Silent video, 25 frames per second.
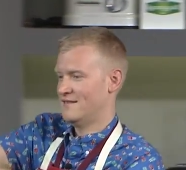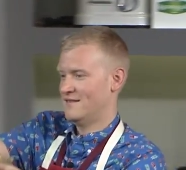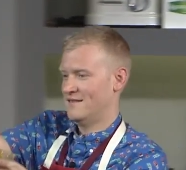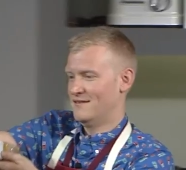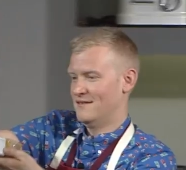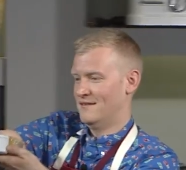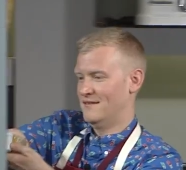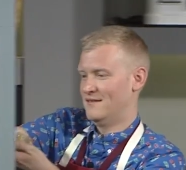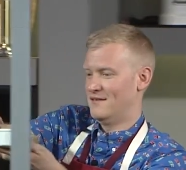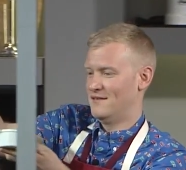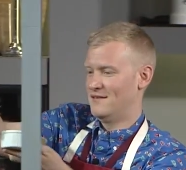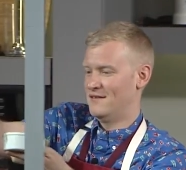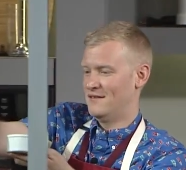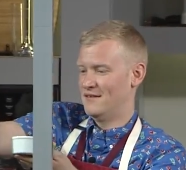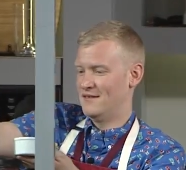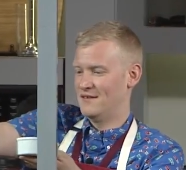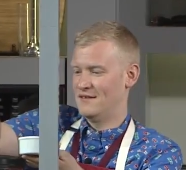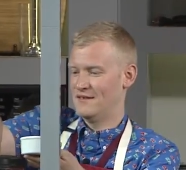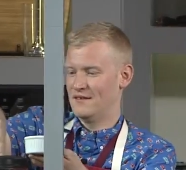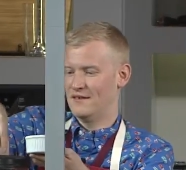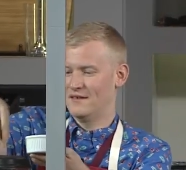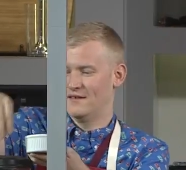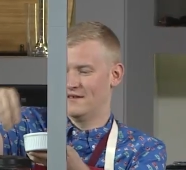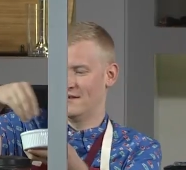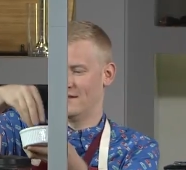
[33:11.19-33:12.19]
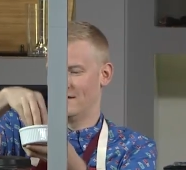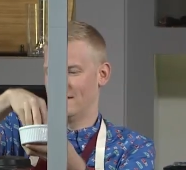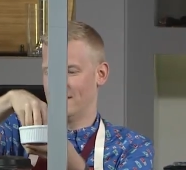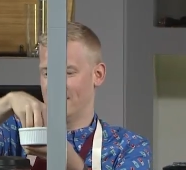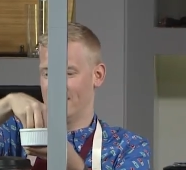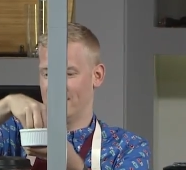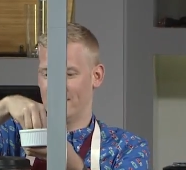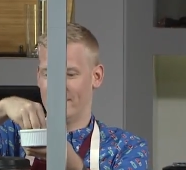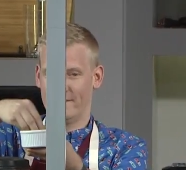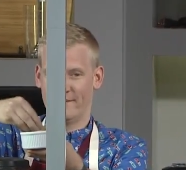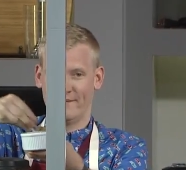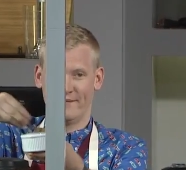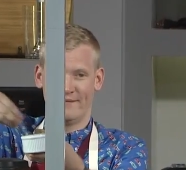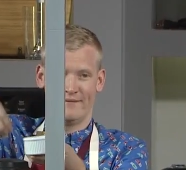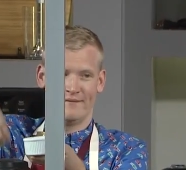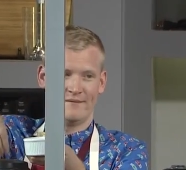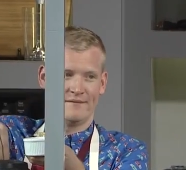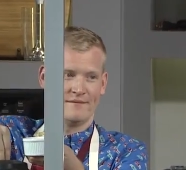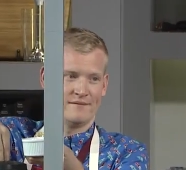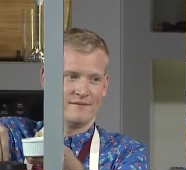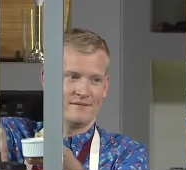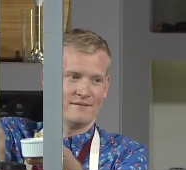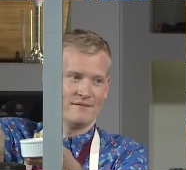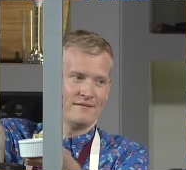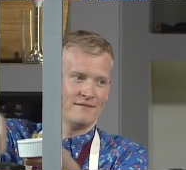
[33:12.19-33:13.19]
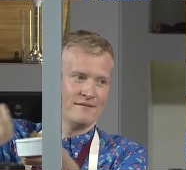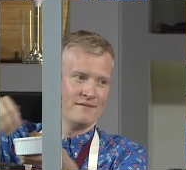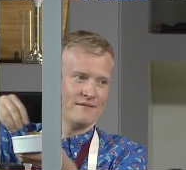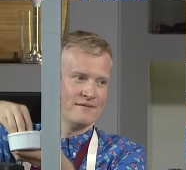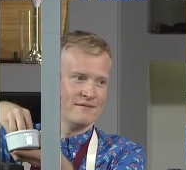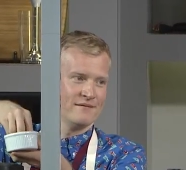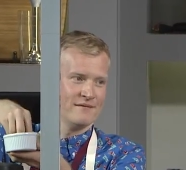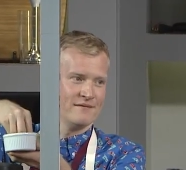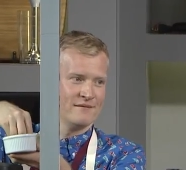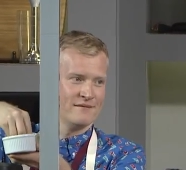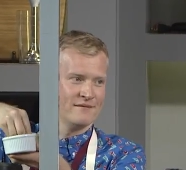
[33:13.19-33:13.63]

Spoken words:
(silence)